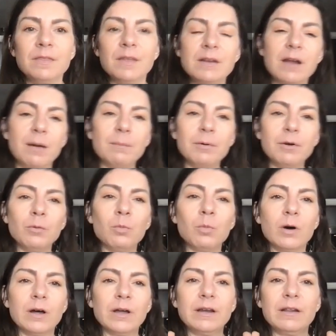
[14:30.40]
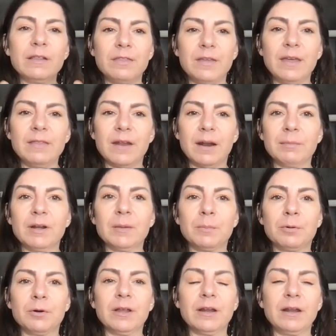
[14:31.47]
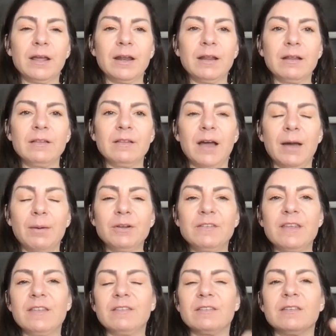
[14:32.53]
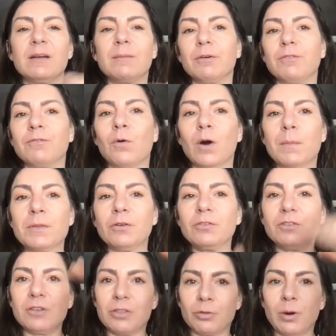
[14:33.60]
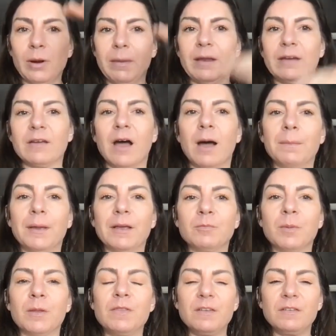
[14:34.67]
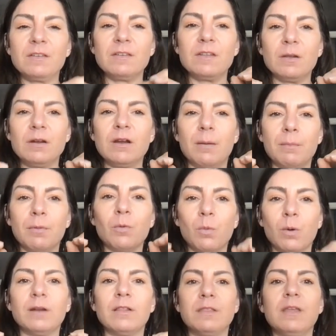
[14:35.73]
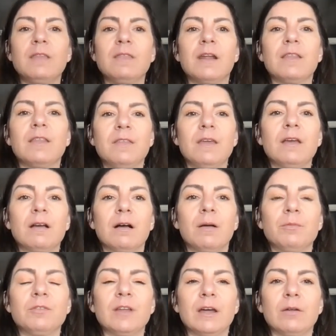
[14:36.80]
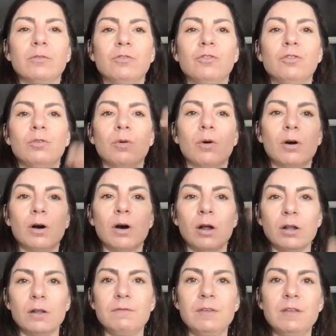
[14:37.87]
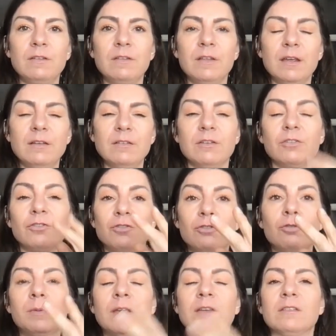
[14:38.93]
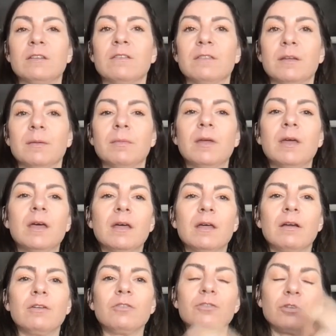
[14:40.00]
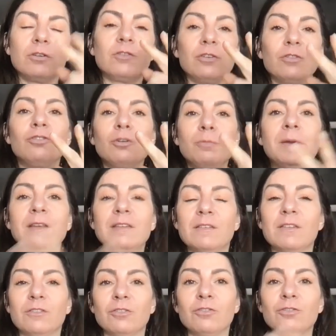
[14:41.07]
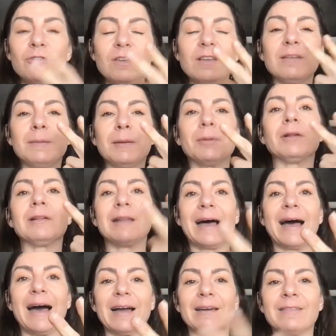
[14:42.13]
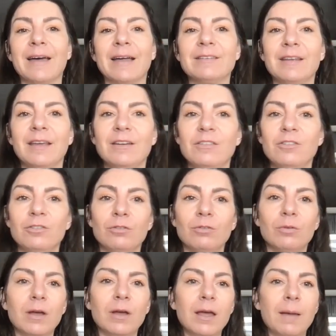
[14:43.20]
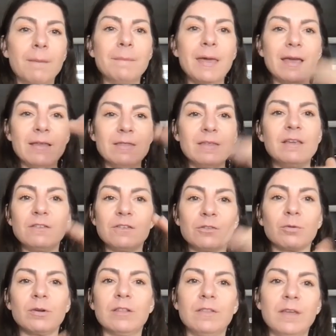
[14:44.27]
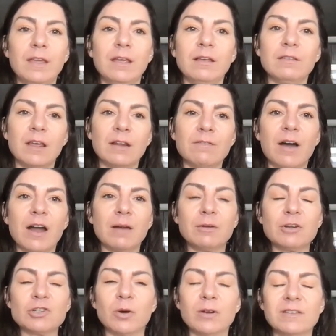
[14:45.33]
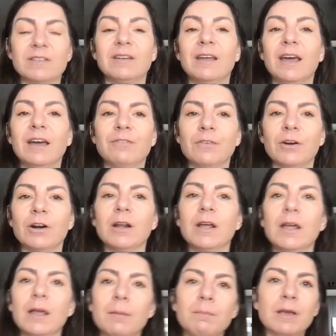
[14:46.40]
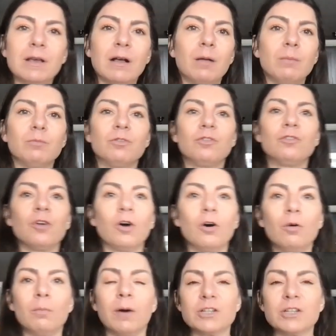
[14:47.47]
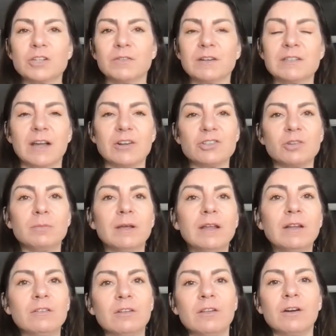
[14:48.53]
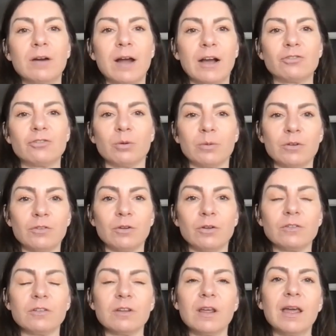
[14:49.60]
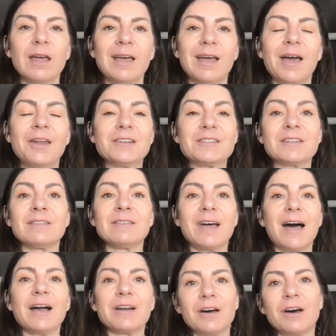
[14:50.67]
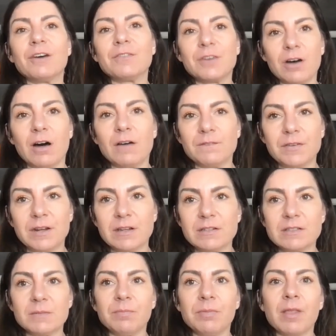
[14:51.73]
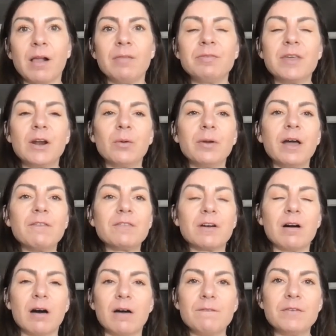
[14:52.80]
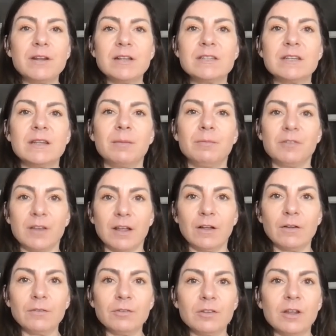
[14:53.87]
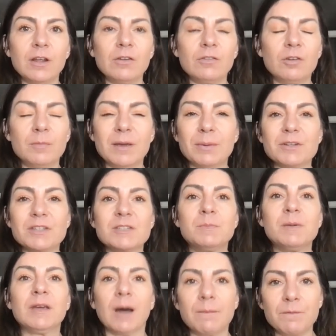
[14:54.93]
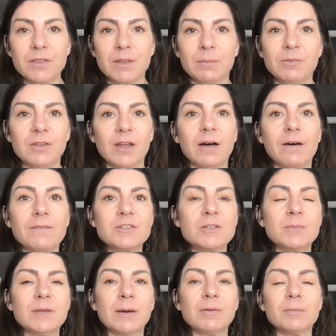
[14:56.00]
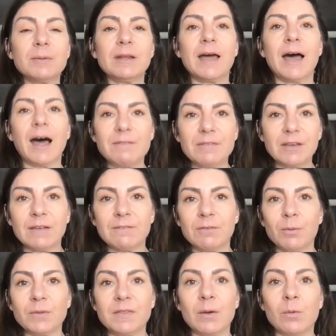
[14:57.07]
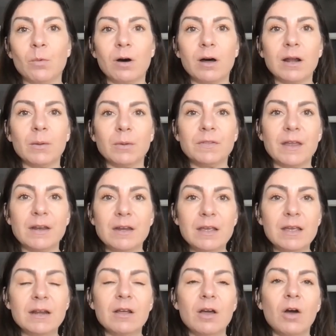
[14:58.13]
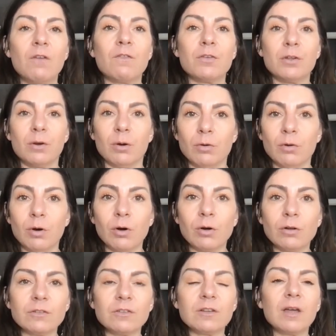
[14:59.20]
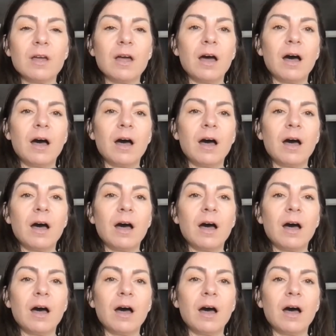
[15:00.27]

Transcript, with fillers: the number one thing that I'm going to put in, and I would say this is number four, but those are the three main topics. But this is the number one thing that I think comes down to all of these things. There's two pieces of them. There's there's two pieces of this. There's two things that people lack that tend to make these three things, environment, choices, and effort, become so much of a detriment to their actual results. And it's lack of confidence. They don't have confidence in themselves to be able to speak up for themselves, to be able to be an advocate for what they want and what they need for their own goals